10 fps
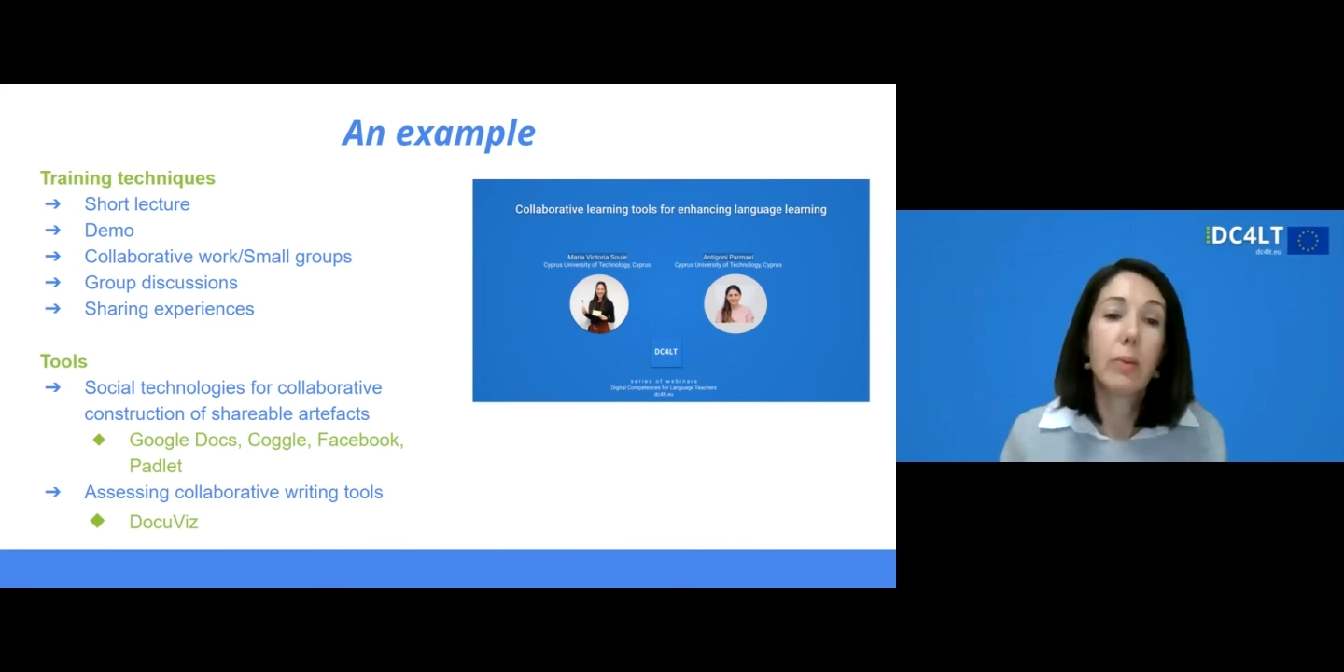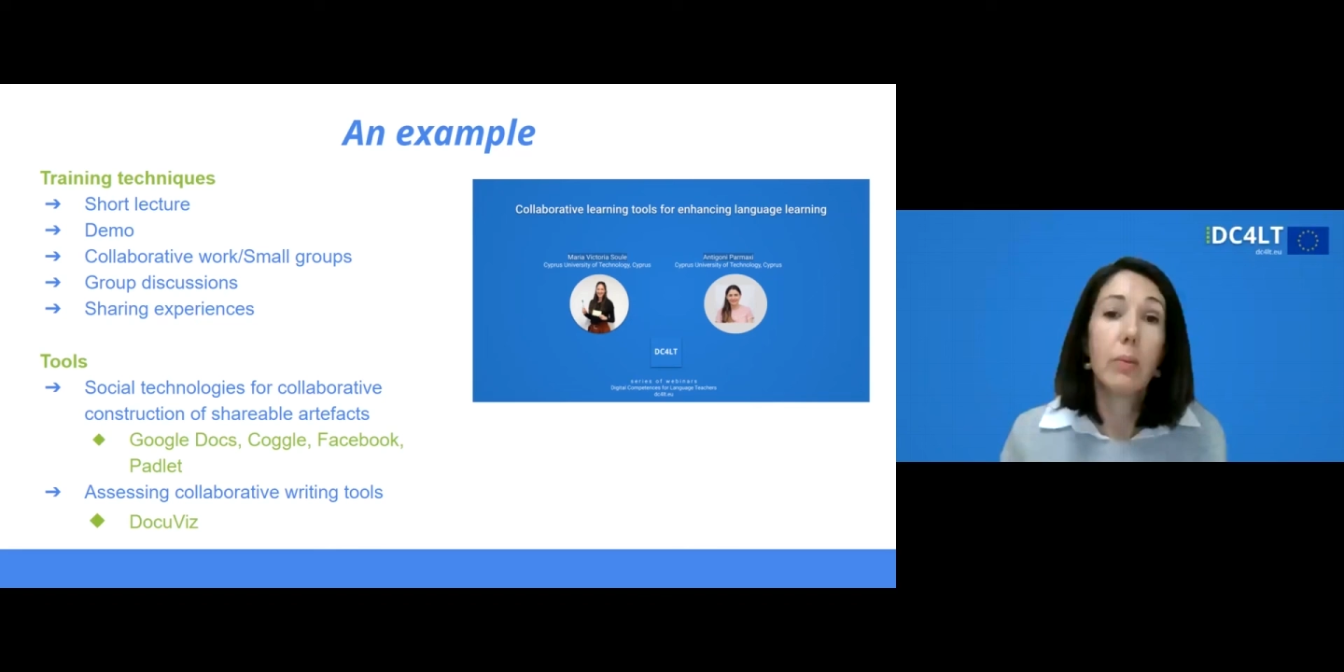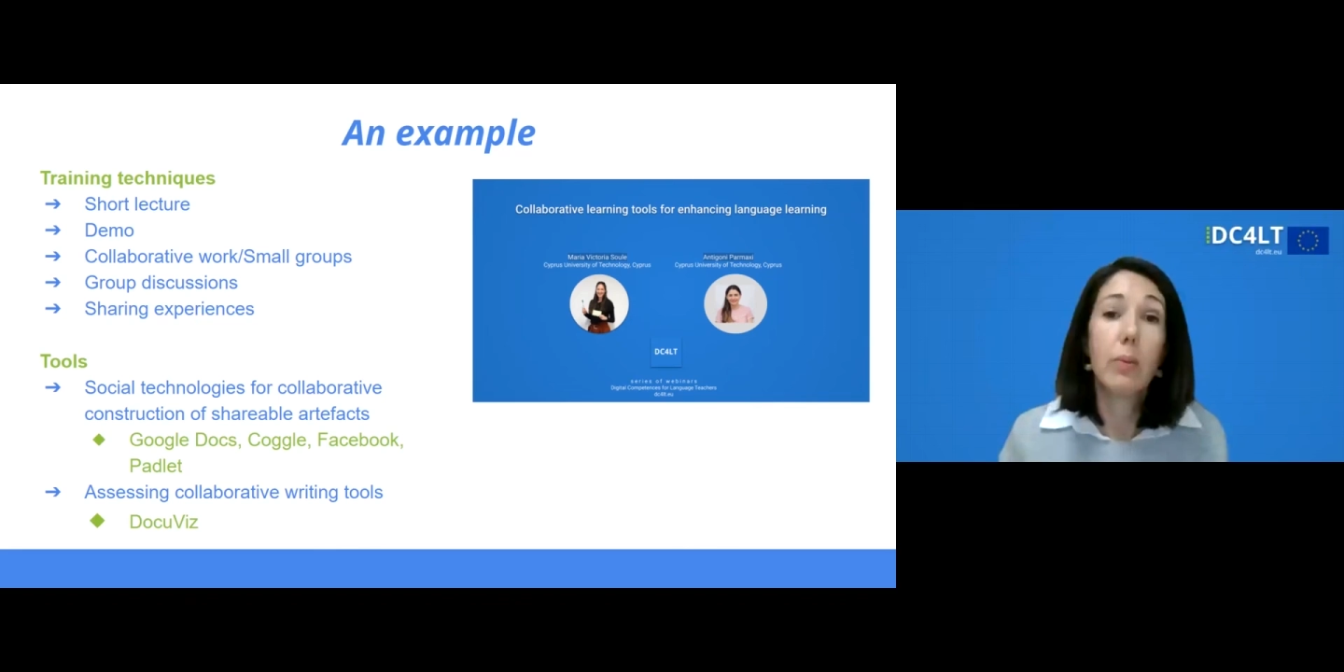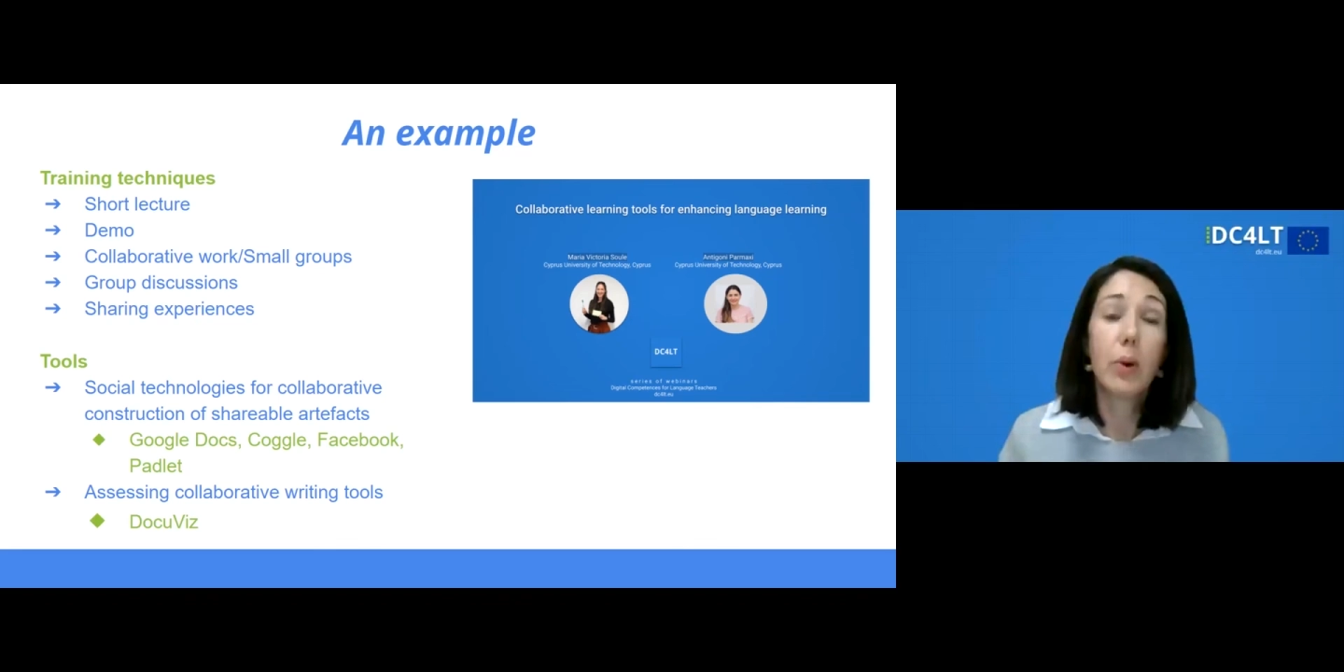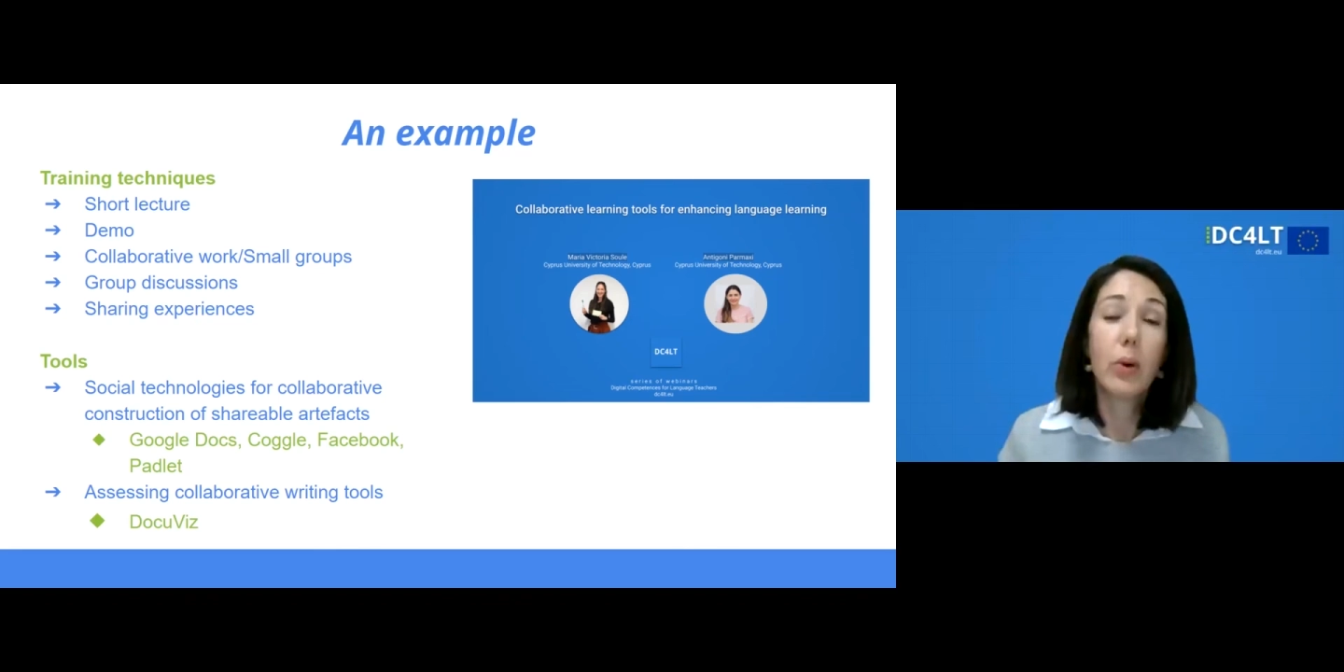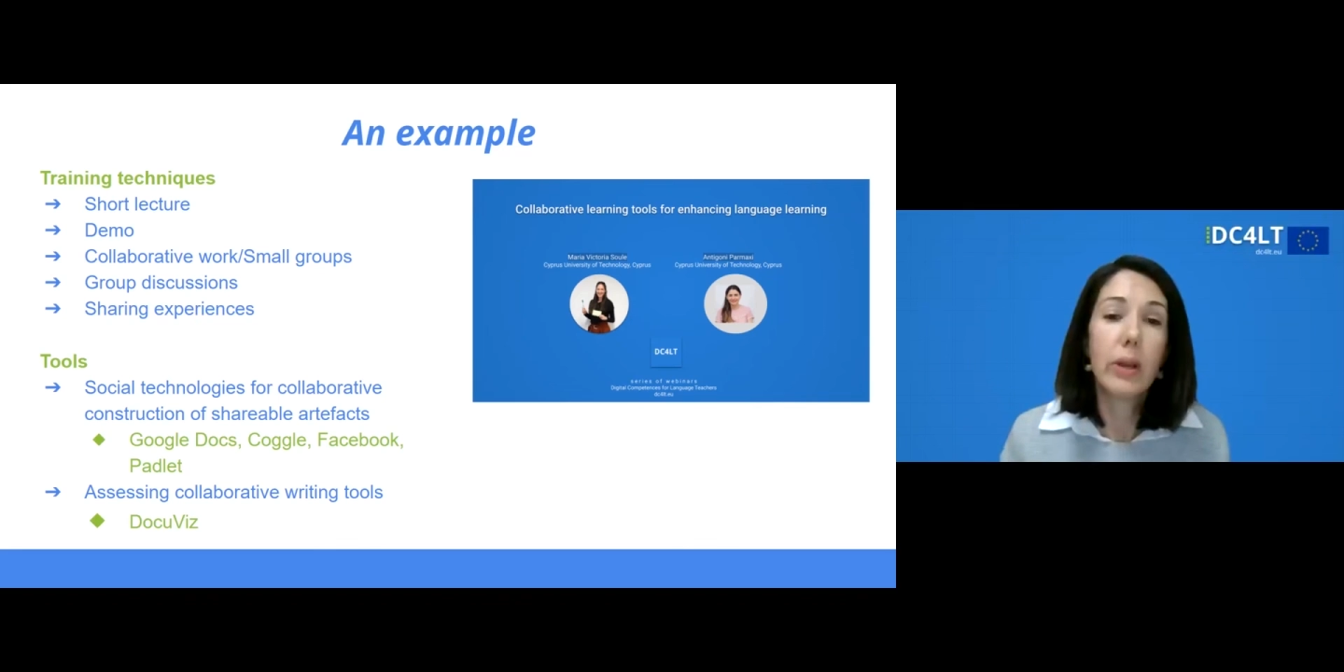more